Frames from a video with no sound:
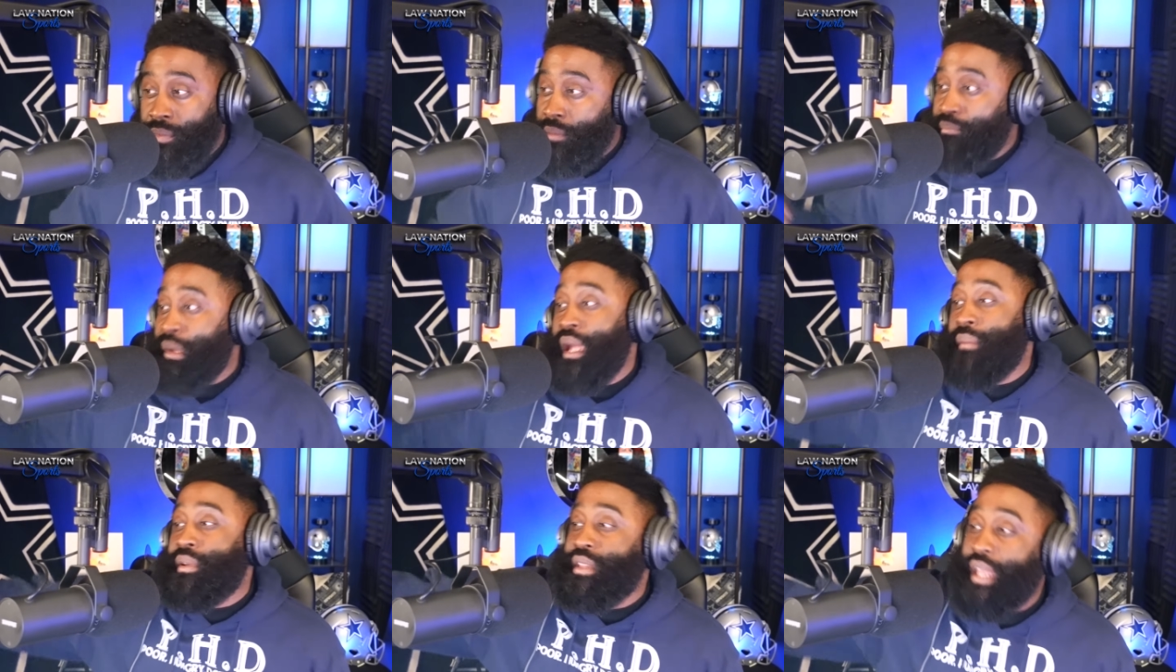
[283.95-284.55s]

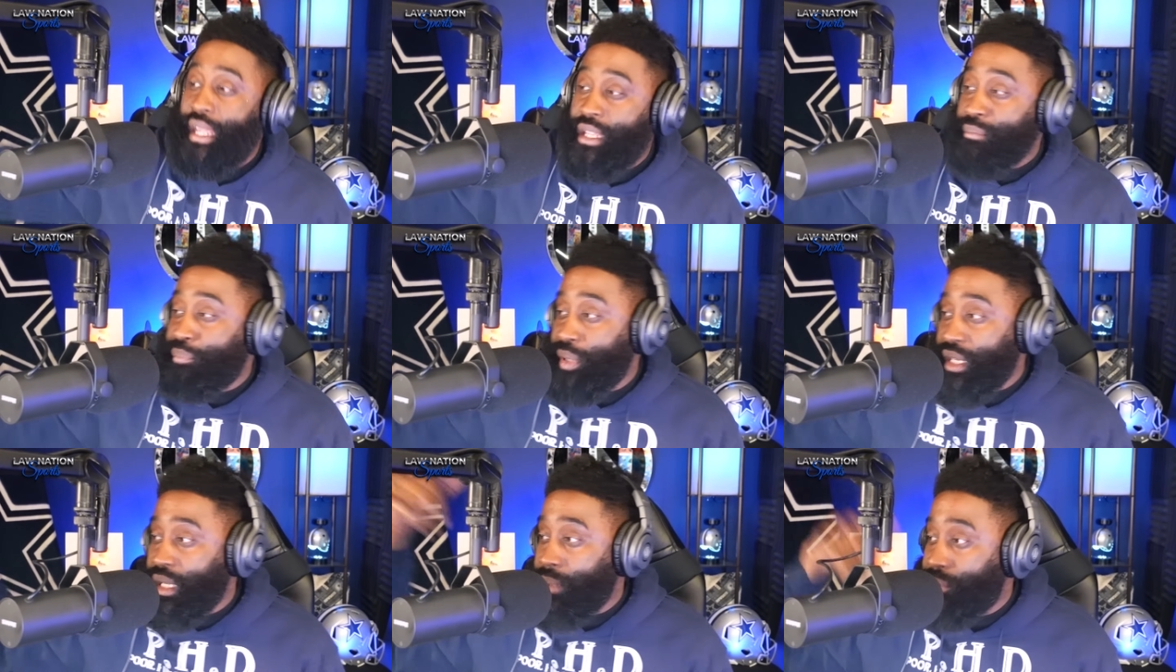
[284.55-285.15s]
Maybe they can
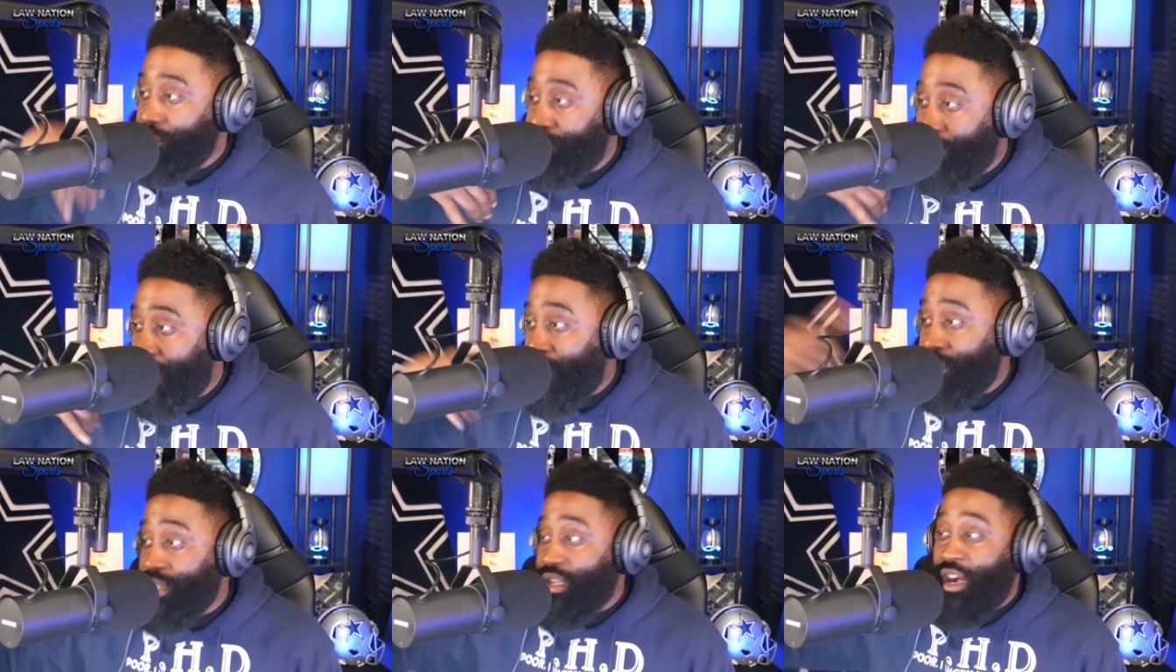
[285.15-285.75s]
pick up the
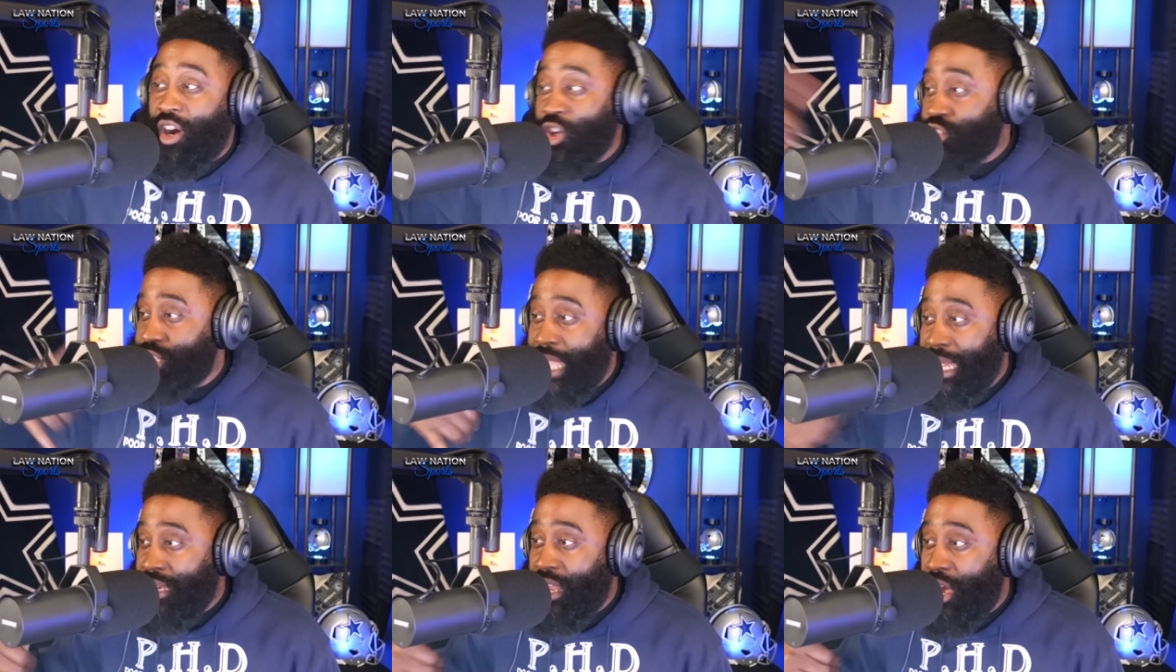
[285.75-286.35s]
phone and call
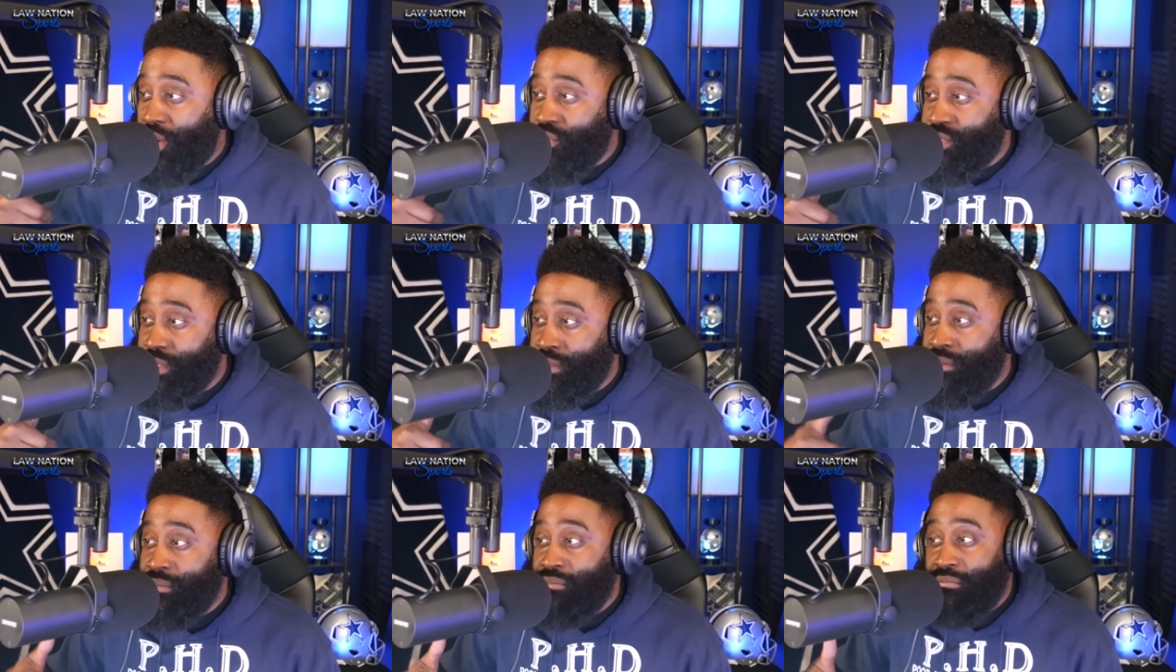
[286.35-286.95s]
Shaq
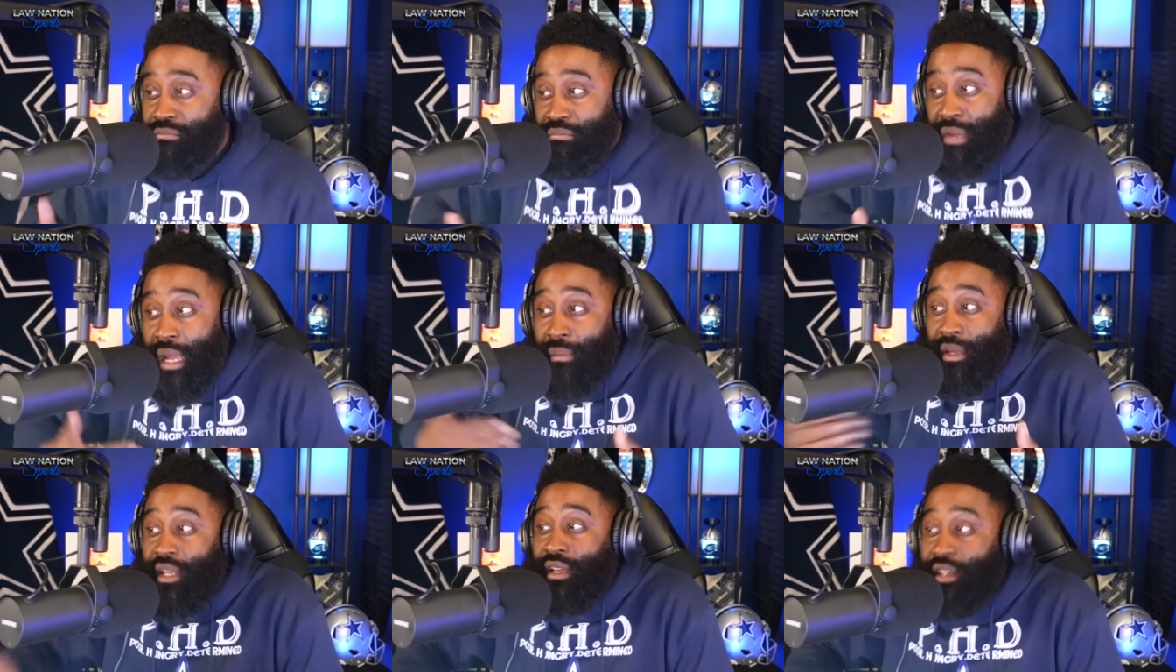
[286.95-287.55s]
Lawson.
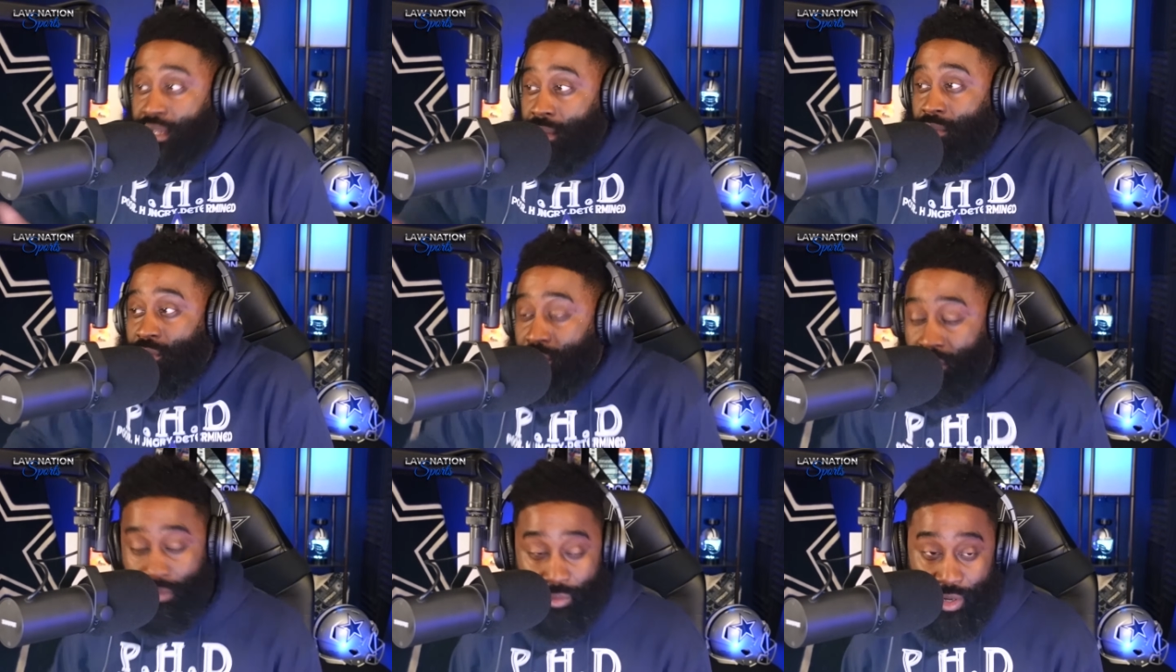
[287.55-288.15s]
Maybe get him
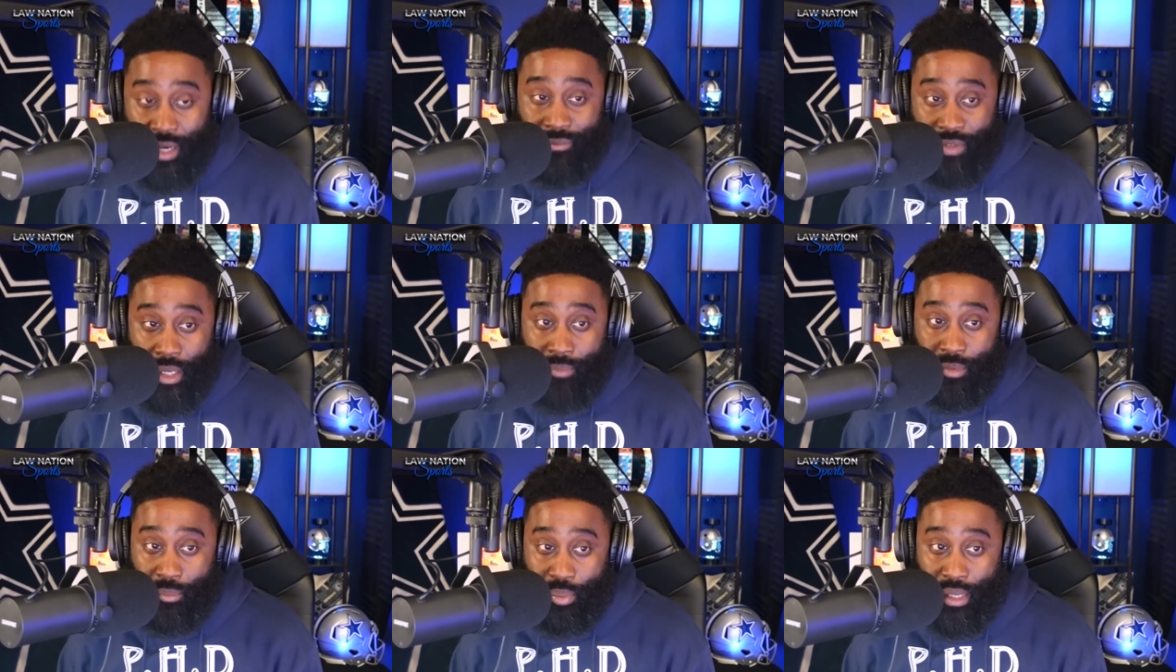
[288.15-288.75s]
revved
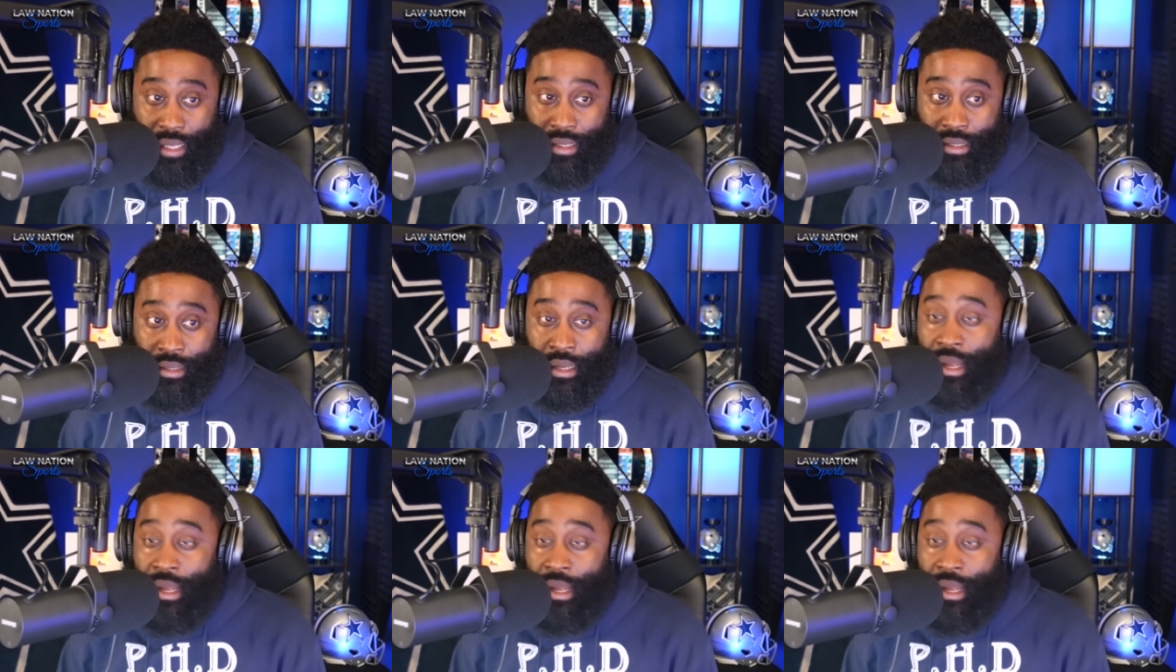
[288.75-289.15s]
up to play.